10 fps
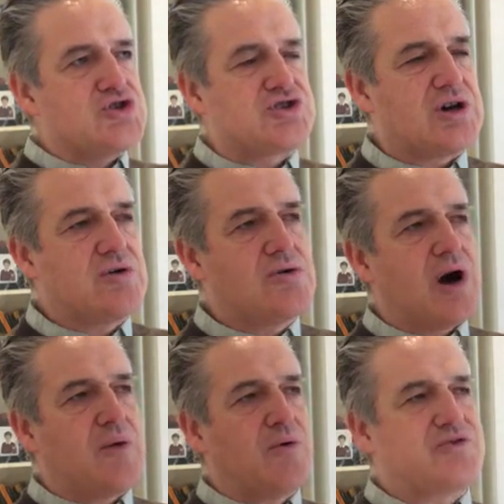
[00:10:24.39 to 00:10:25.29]
So
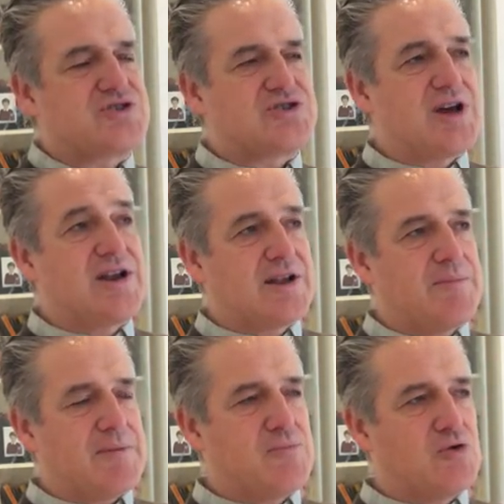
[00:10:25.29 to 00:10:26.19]
I want to say a little
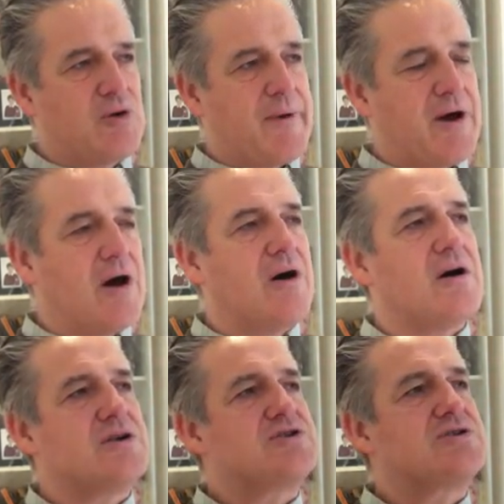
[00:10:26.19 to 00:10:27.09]
bit more about
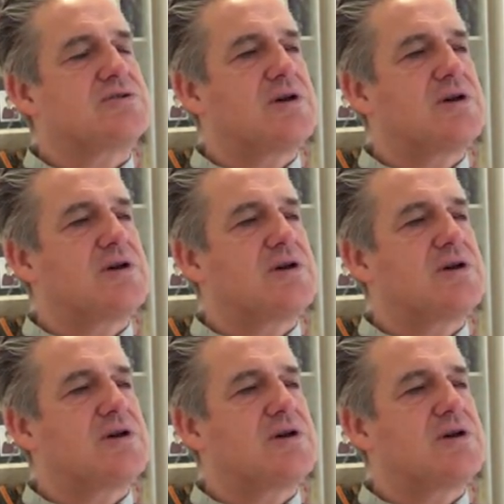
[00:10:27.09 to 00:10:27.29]
art.